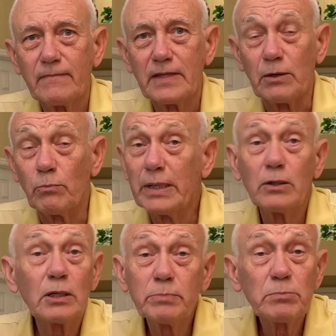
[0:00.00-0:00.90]
It'll be,
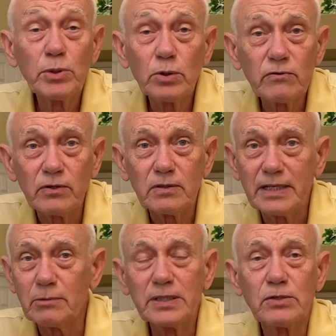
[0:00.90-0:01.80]
it'll be beautiful.
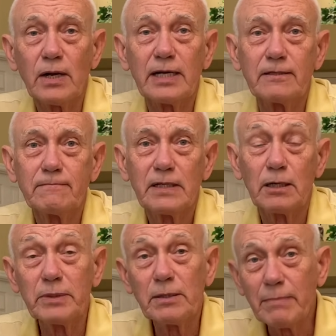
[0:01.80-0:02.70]
It'll be great. It'll
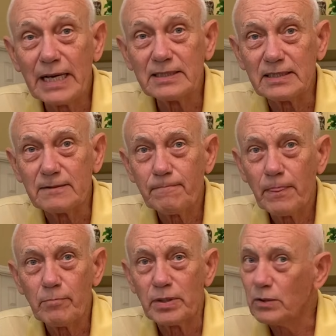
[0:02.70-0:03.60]
be amazing,
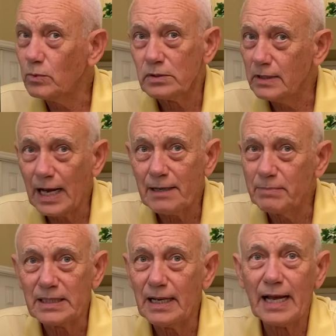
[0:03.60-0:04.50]
but it will not
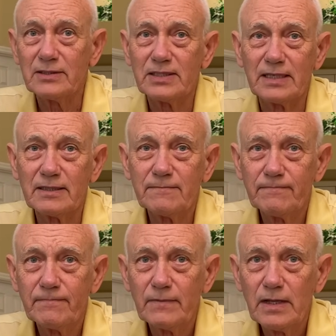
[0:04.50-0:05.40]
be lasting,
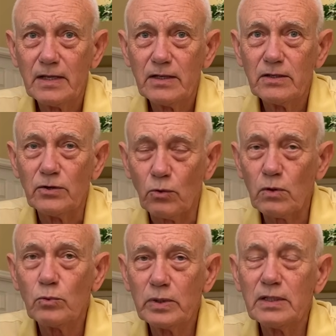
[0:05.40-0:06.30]

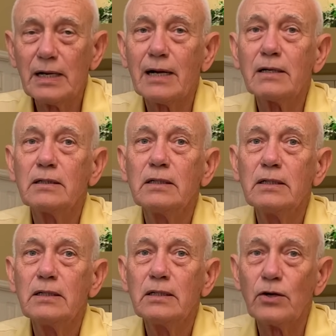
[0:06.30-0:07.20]
nor will our
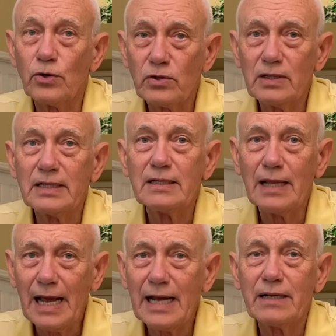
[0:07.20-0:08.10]
earthly
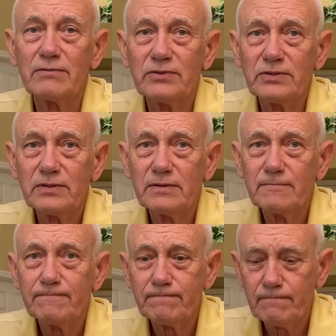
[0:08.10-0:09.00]
lives.
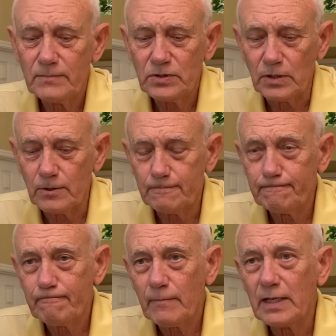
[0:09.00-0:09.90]
So,
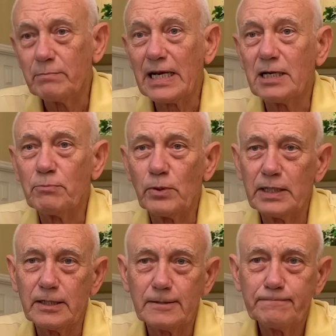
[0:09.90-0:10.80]
making a point
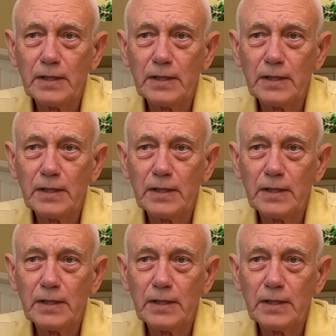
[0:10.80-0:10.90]
here.